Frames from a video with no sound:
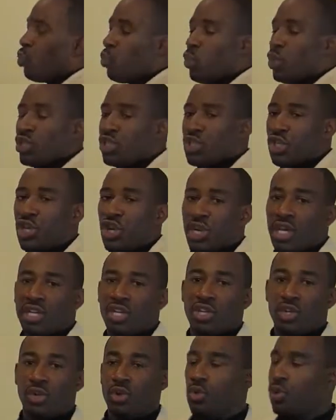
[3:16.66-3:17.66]
What you're
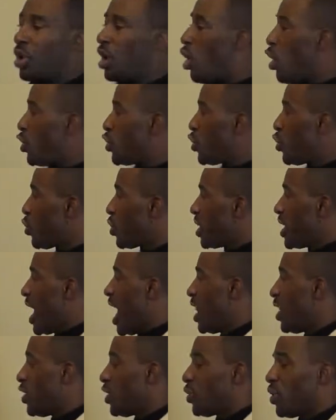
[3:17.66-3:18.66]
going to do on your
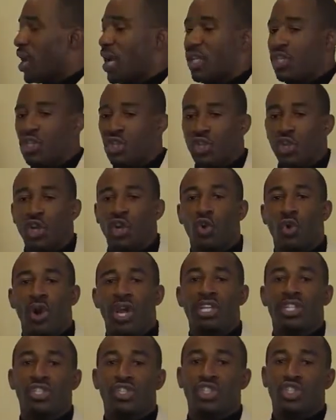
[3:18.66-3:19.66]
calendar is you're
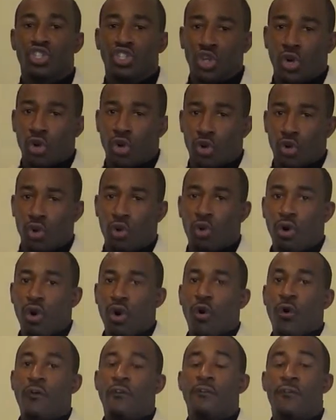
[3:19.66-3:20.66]
going to circle
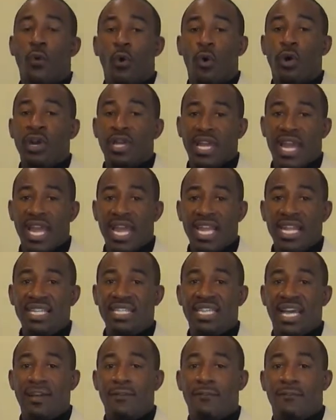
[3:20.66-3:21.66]
4
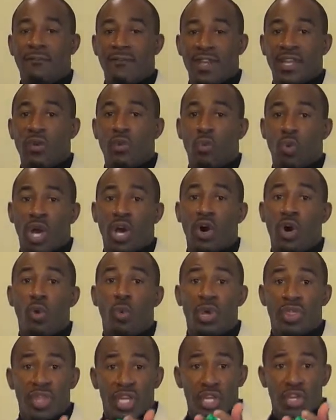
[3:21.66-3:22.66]
days that fit
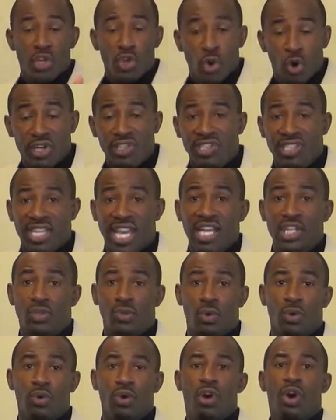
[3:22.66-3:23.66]
well within your
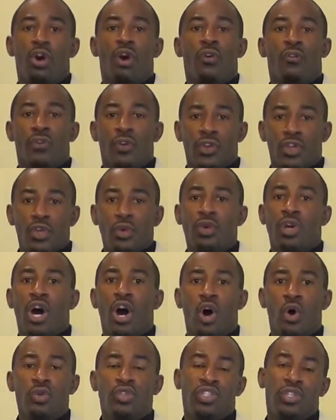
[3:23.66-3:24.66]
schedule for you to
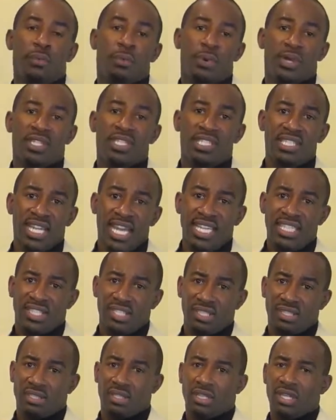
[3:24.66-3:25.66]
host a
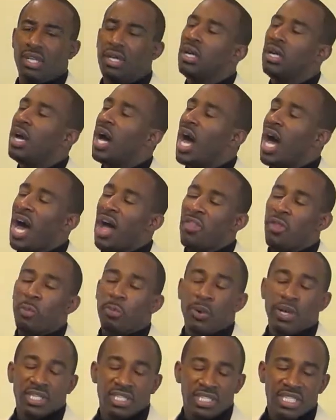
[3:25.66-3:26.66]
presentation. The
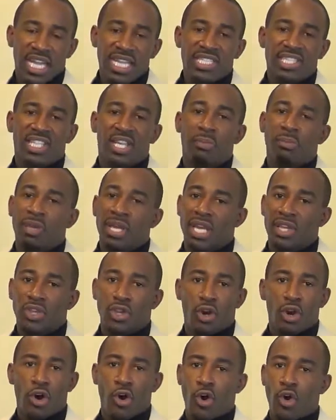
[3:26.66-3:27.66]
presentation can be at
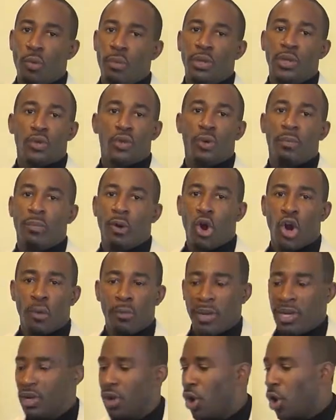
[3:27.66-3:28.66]
your home or your
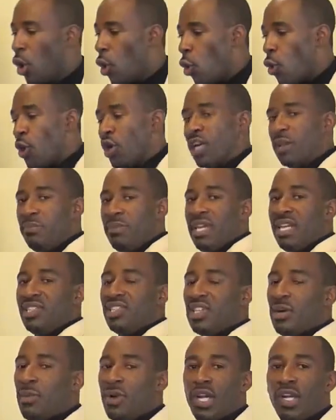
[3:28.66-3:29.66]
apartment, or it can be at
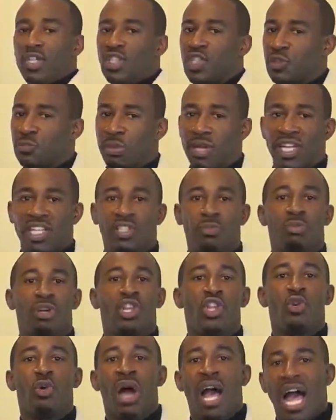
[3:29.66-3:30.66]
someone else's place,
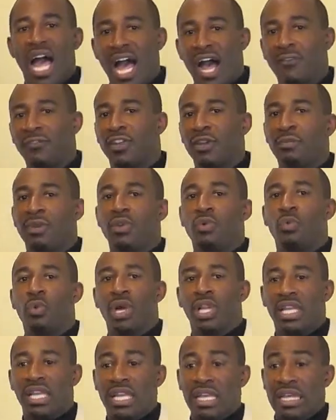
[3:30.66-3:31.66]
but you have to be
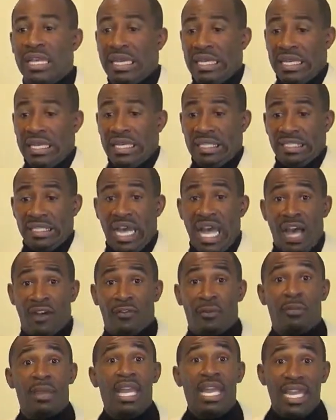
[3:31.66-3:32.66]
willing to
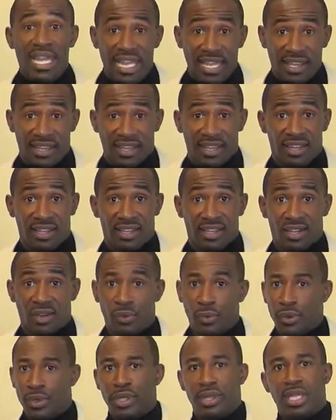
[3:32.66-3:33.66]
have a meeting.
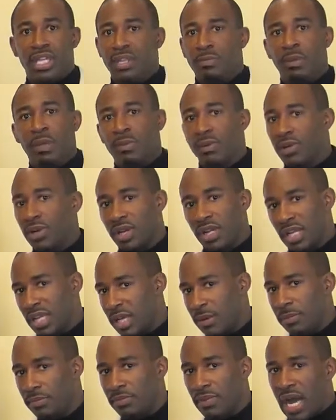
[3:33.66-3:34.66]
Where do you think the people are going to
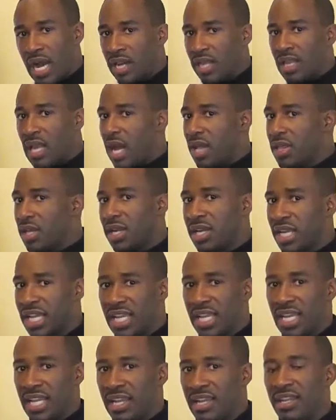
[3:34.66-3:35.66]
come? How are they going to
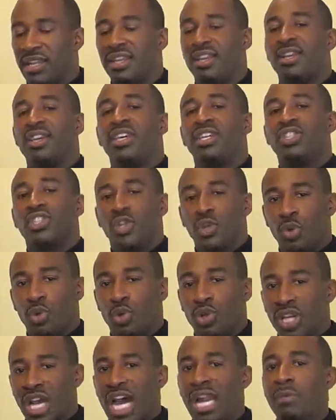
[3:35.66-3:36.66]
get in? So
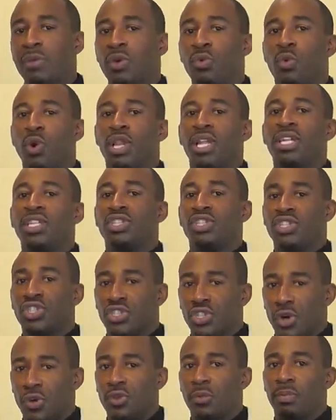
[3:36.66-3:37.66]
you got to be willing to
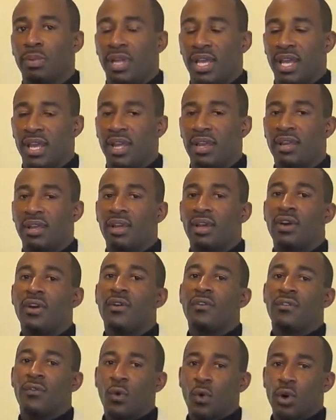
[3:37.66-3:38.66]
show the plan
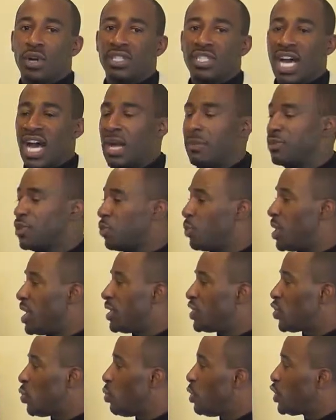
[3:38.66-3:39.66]
4 times a
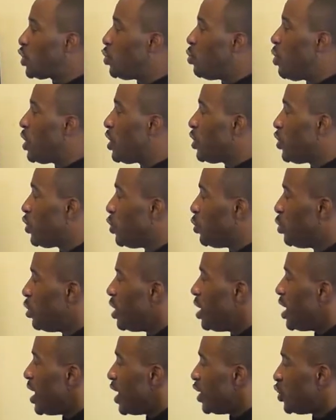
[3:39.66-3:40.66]
week. So what you want to
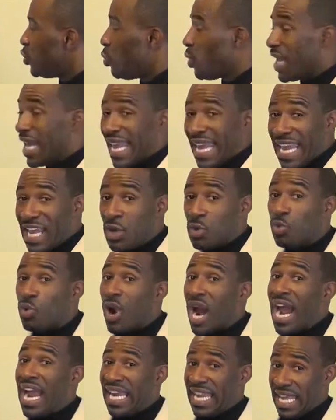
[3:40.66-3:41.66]
do is you want to, in
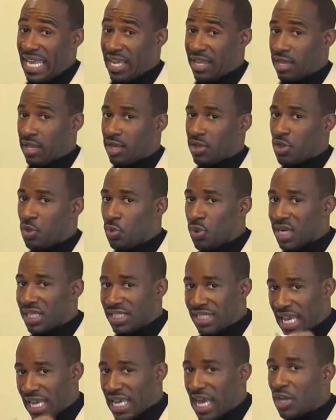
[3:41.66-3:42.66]
writing, you
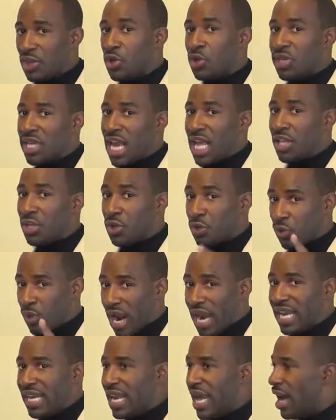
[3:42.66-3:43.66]
want to take out your calendar
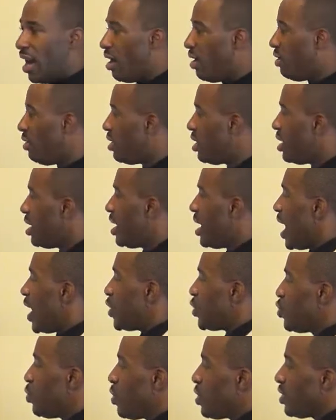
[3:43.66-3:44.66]
right now,
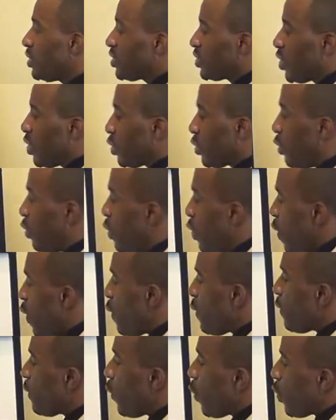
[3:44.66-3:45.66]
and you want to circle
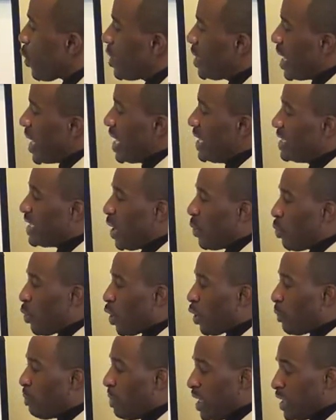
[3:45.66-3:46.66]
4 days that
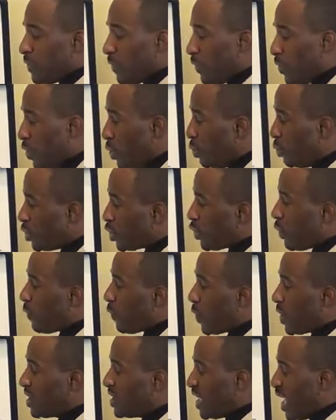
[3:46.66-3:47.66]
work best for you. So
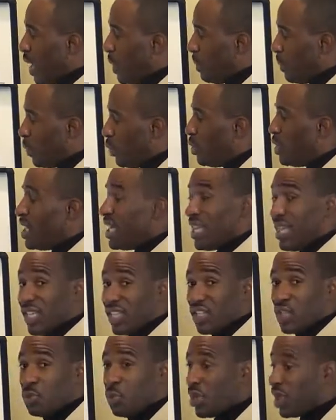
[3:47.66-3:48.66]
for example,
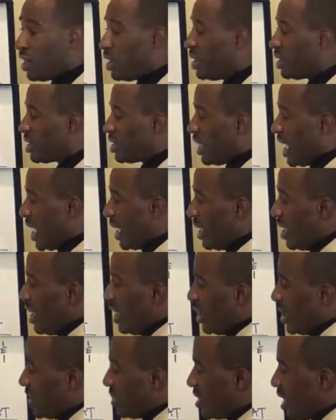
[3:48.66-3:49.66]
this is what it looks like.
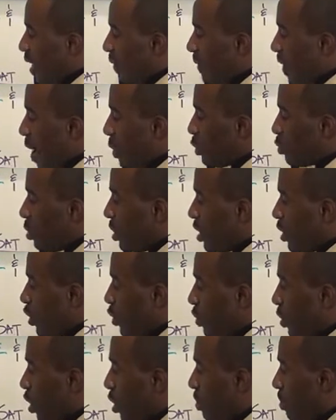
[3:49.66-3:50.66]
Let's say if I was willing to
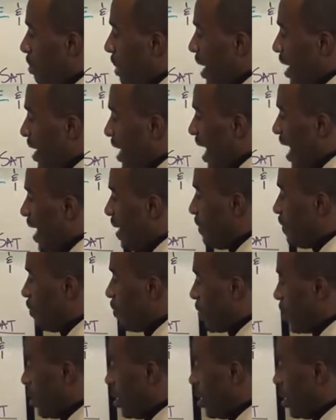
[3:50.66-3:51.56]
do it on Monday,